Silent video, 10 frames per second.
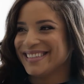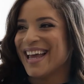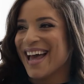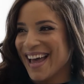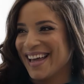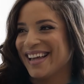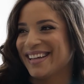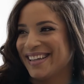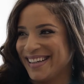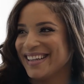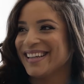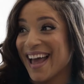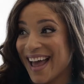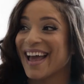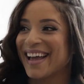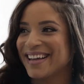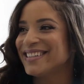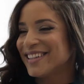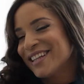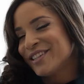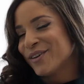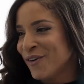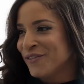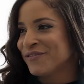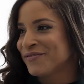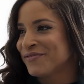Yeah, yeah. So that's the goal.